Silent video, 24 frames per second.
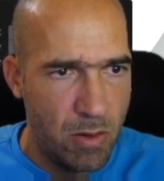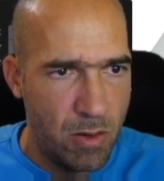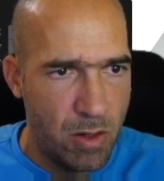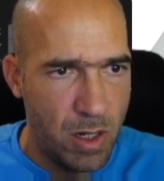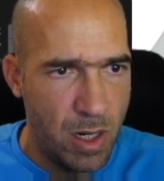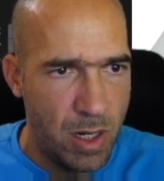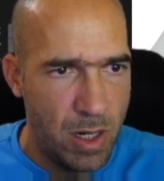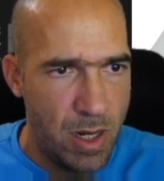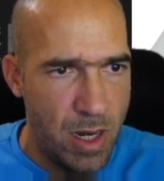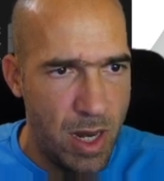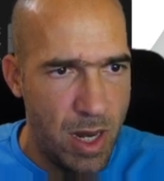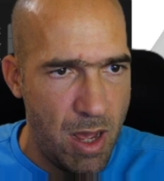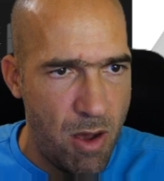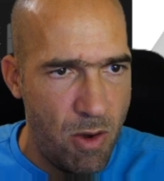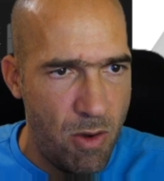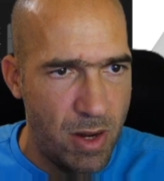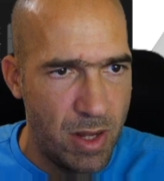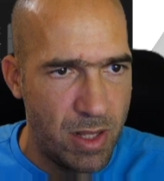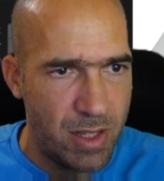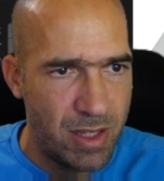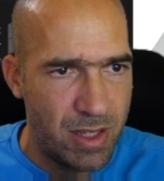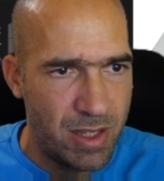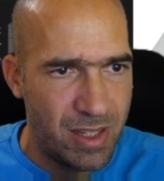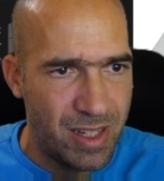Okay, now
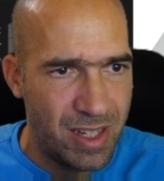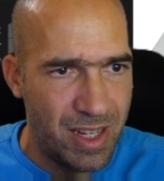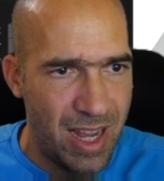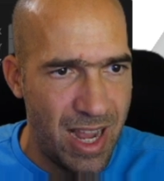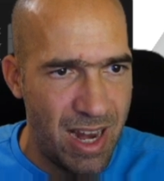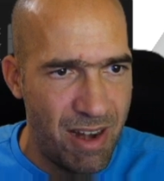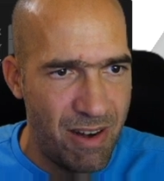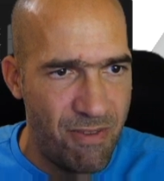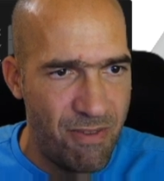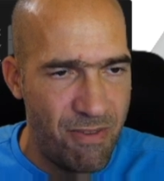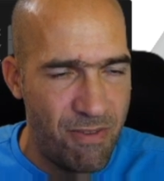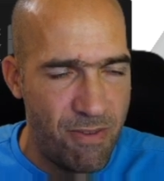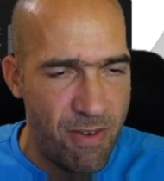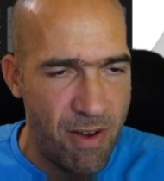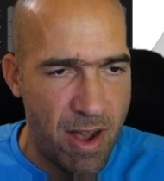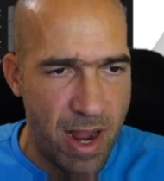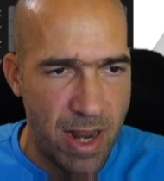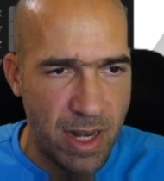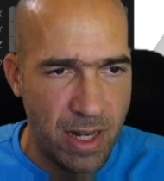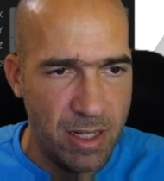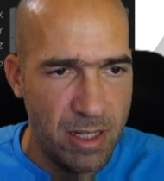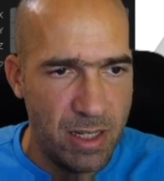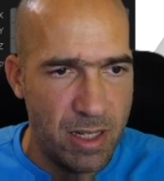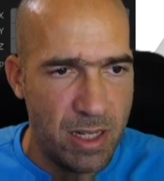it's kind of
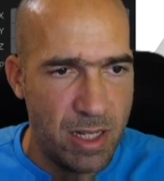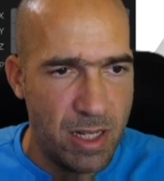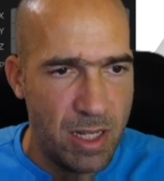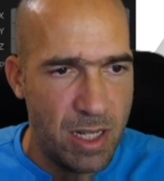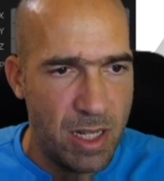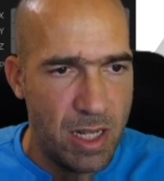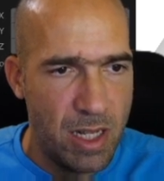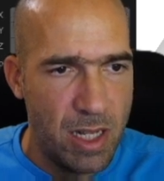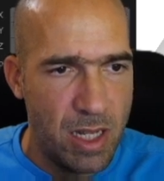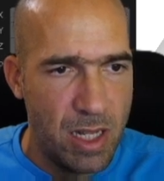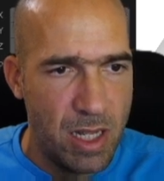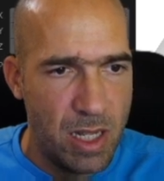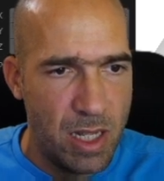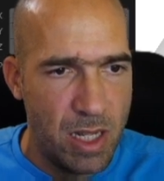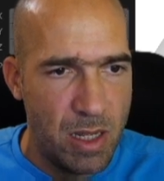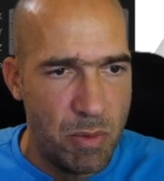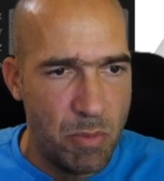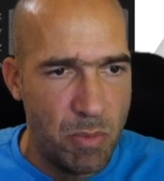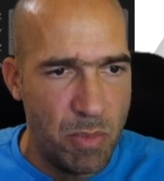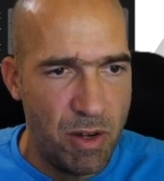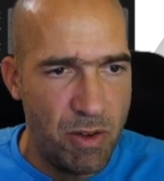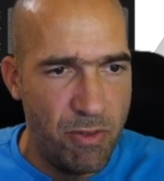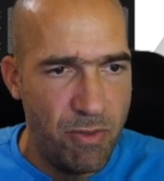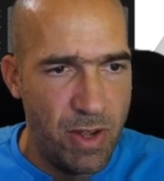fine.
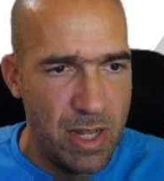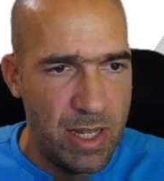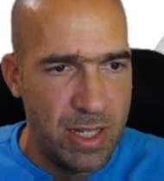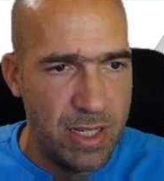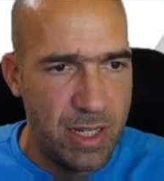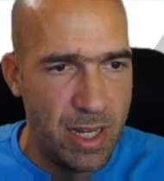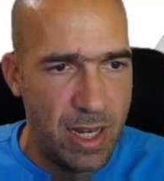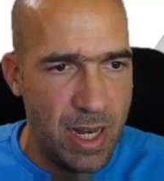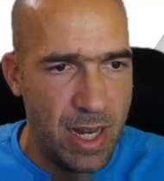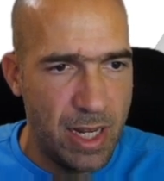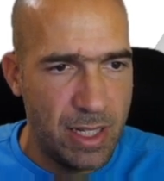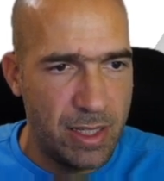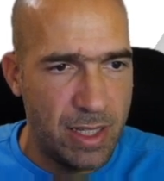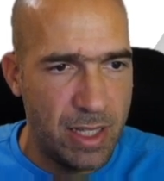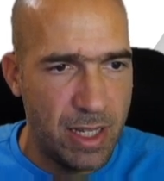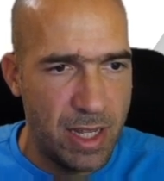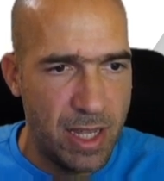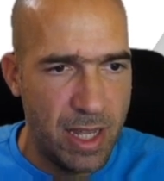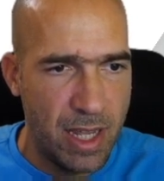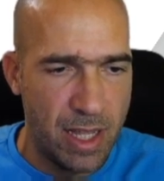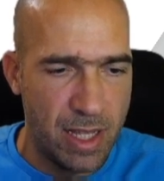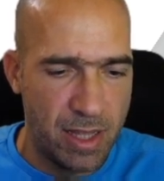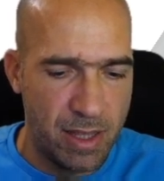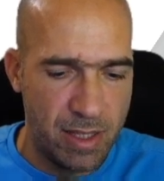But if I select the
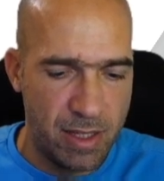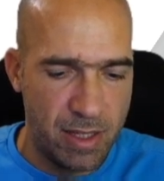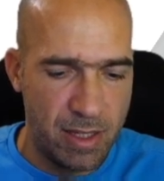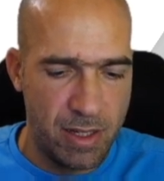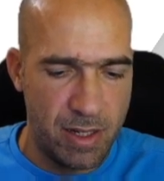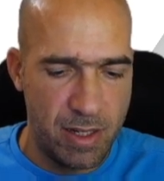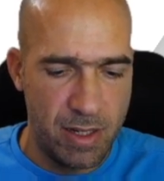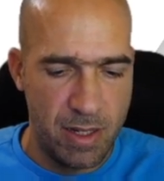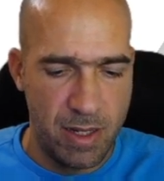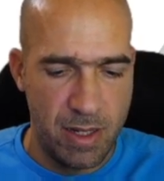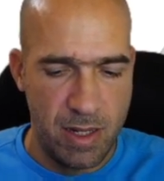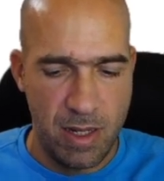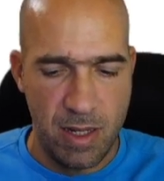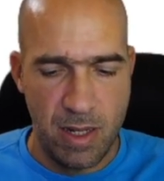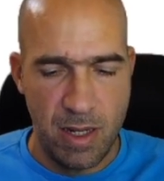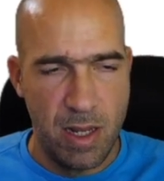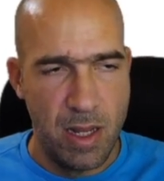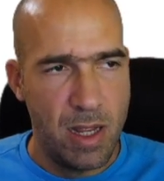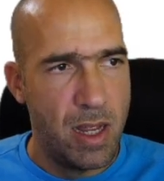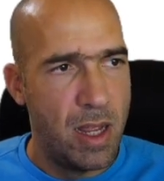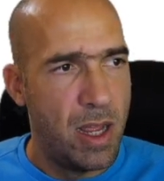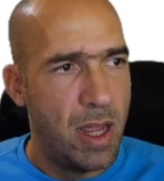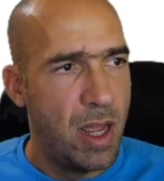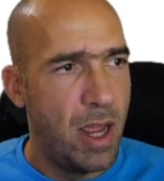head
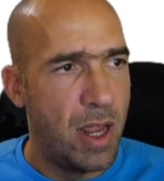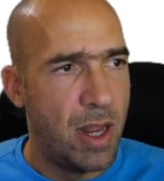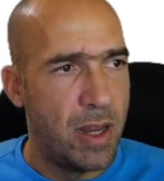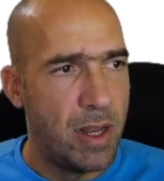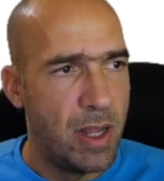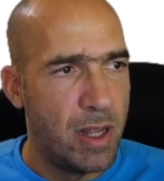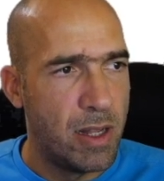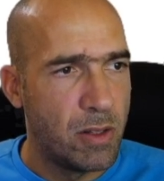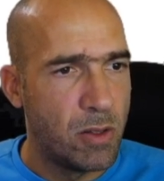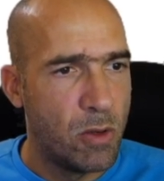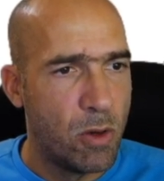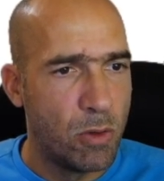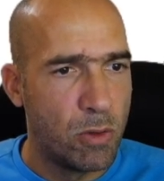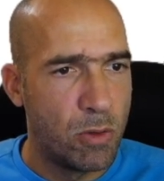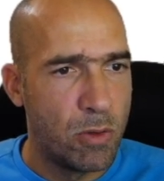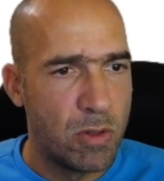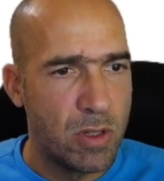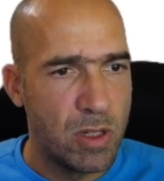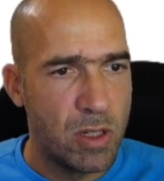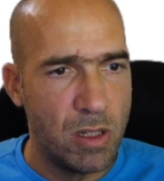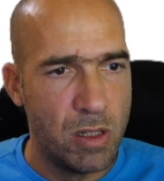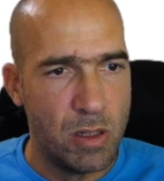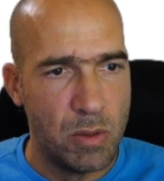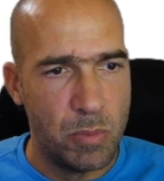and then go to
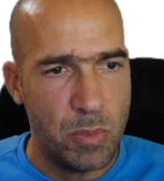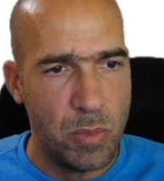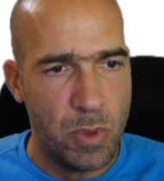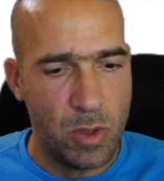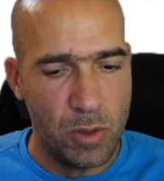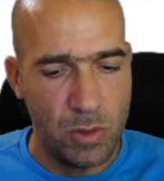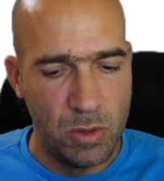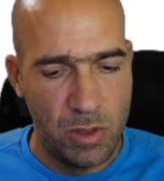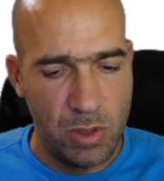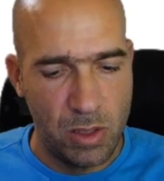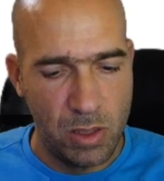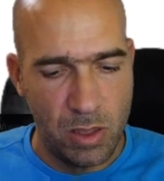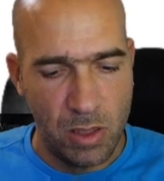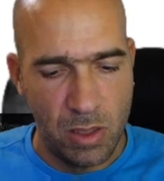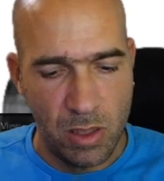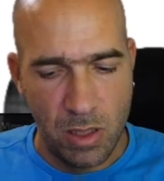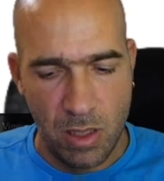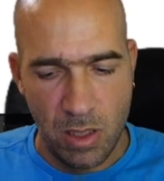sculpt mode,